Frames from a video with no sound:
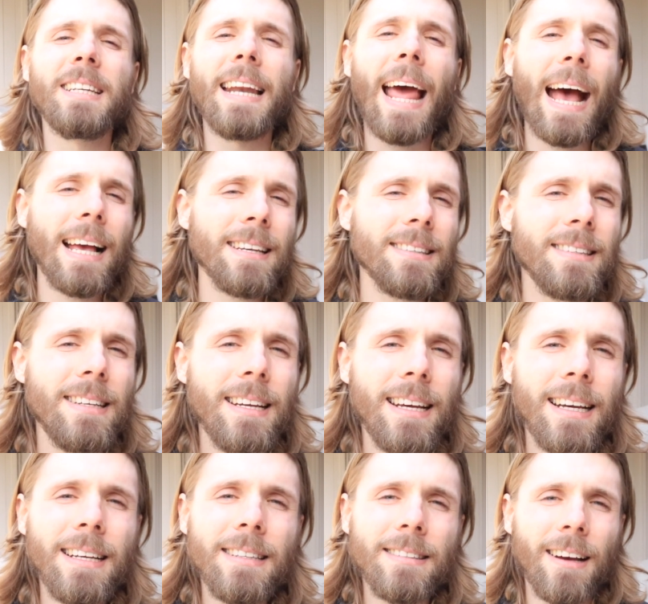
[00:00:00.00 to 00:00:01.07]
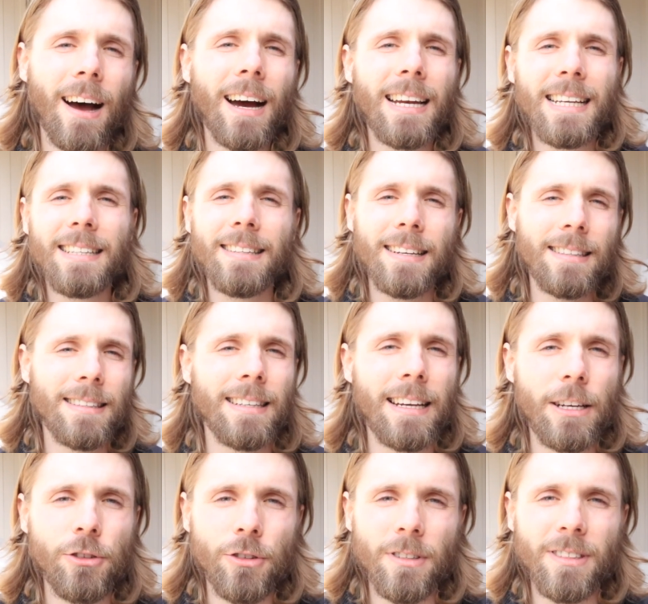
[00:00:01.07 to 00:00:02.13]
nasty anxiety
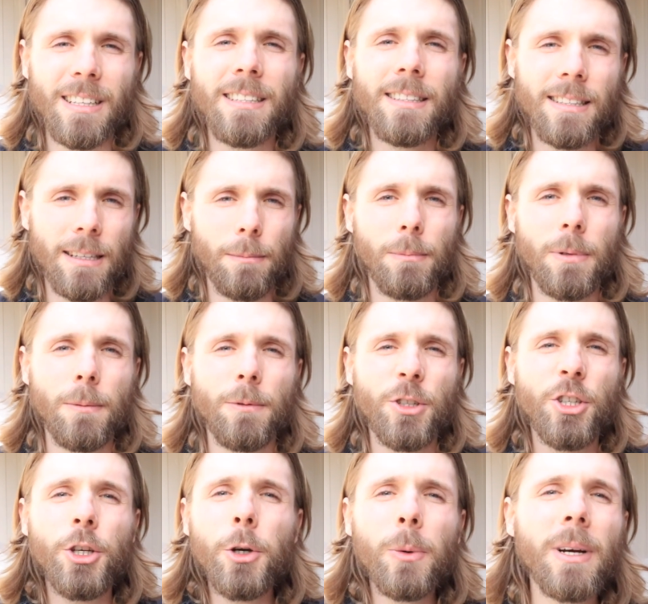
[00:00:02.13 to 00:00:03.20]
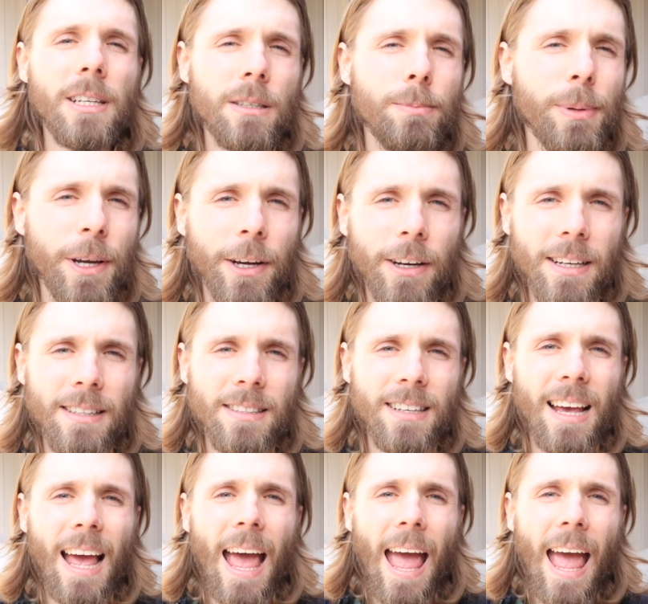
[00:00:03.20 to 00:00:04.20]
sensations and symptoms you experience